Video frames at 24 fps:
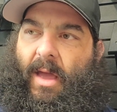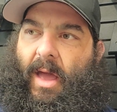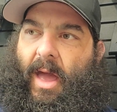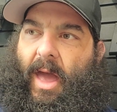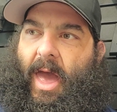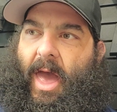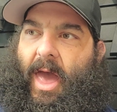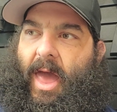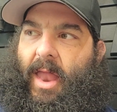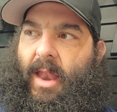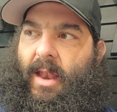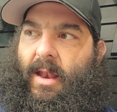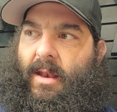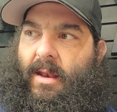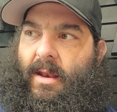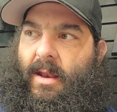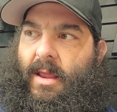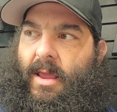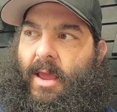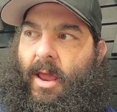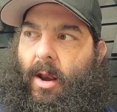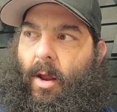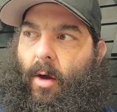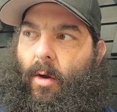And,
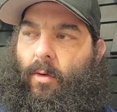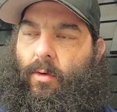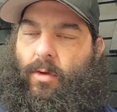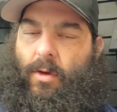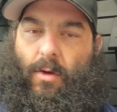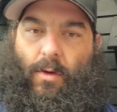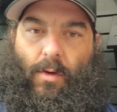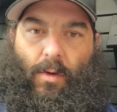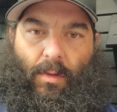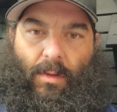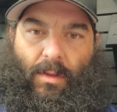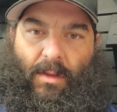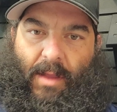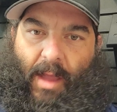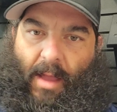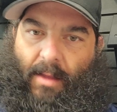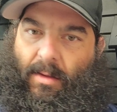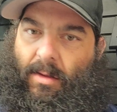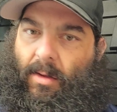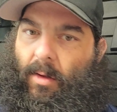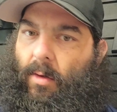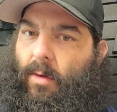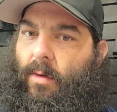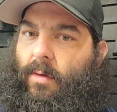you use
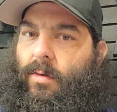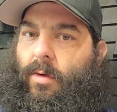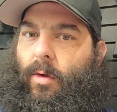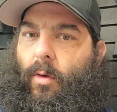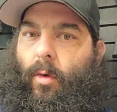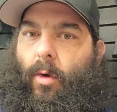stencils,